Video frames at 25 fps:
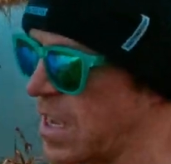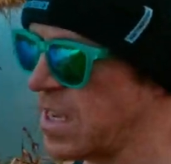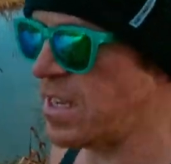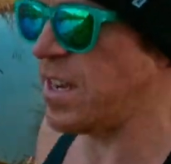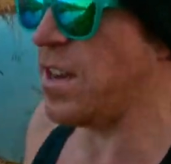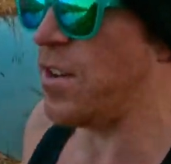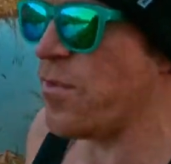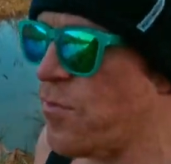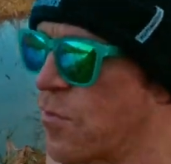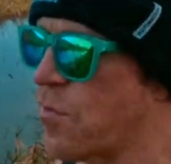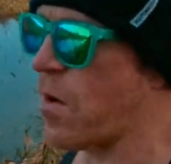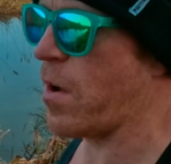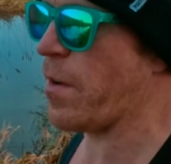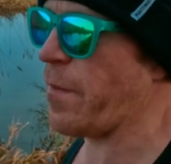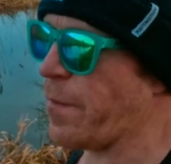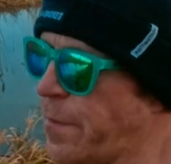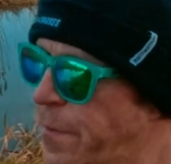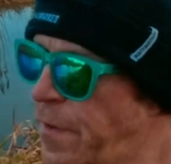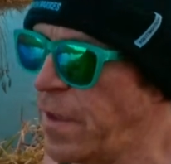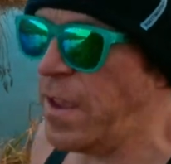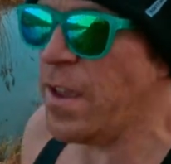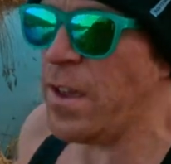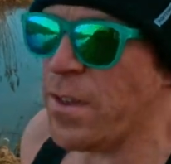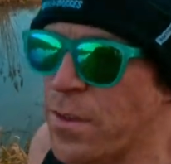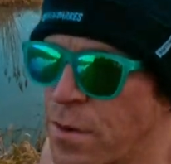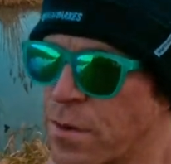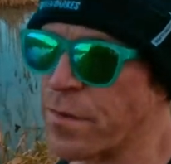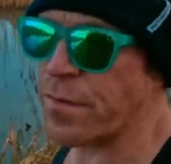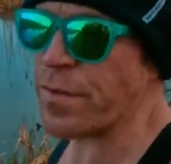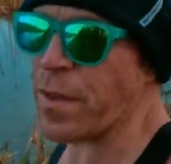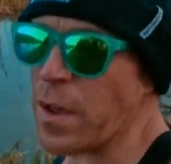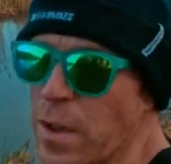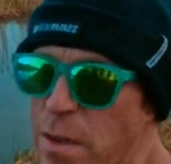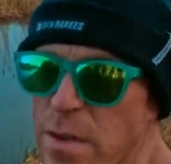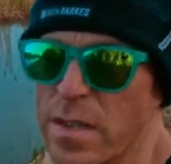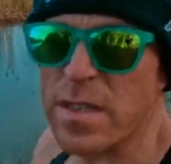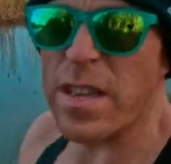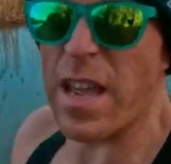Didn't run for either of
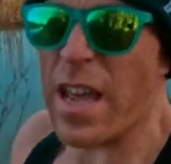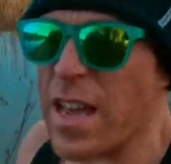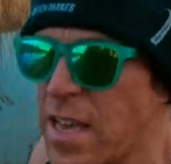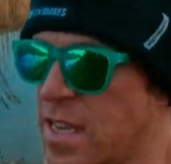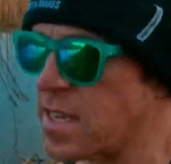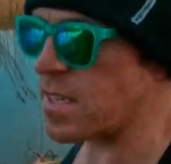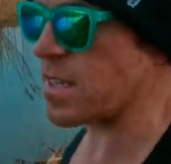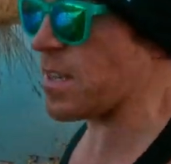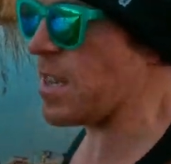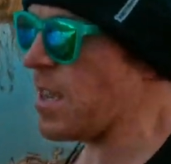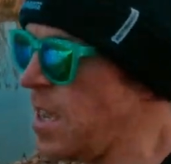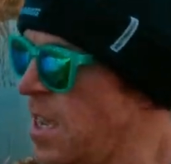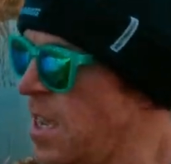those days.